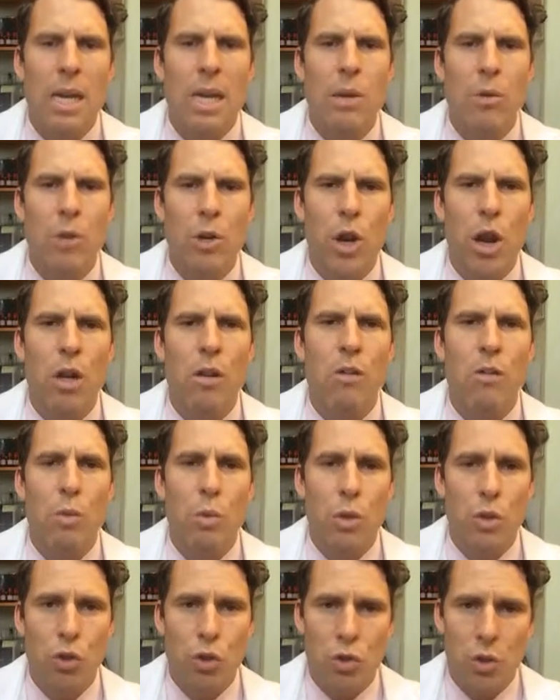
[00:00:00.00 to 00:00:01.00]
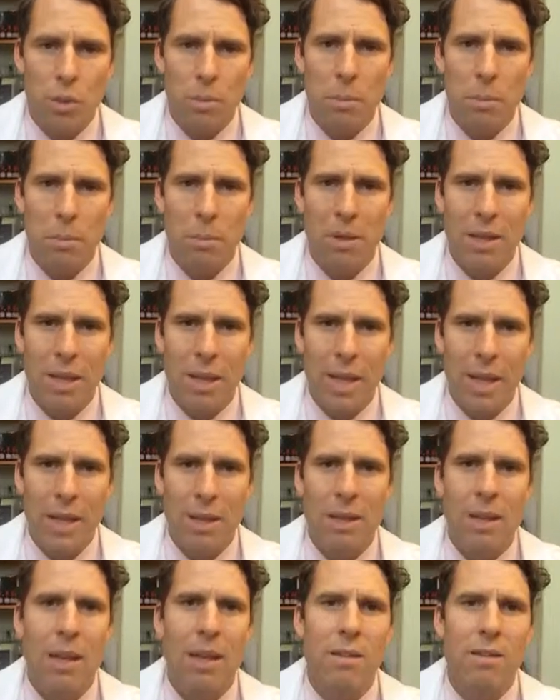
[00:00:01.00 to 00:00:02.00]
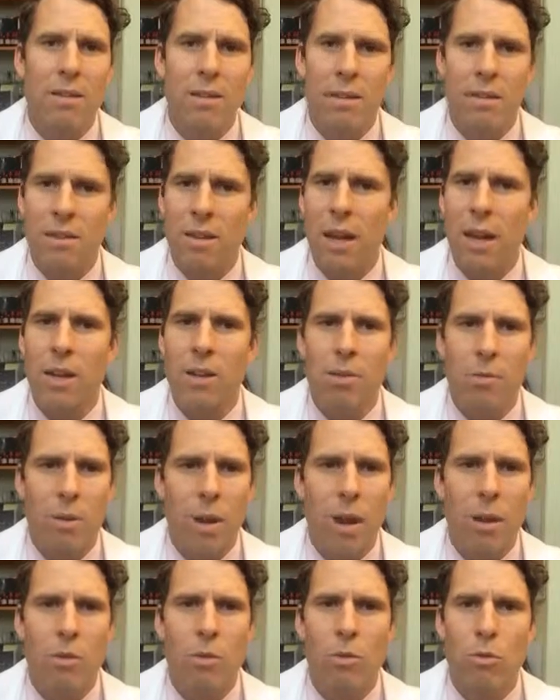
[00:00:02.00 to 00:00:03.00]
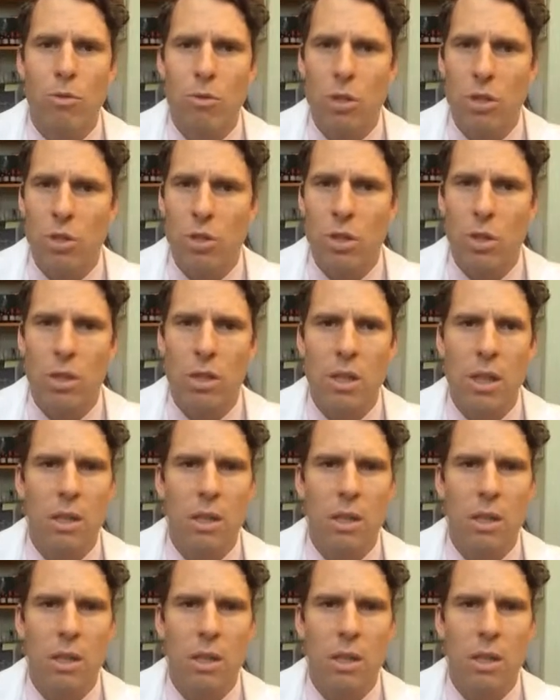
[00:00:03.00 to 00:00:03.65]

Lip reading: in regards to a treatment plan that is designed around nutrition,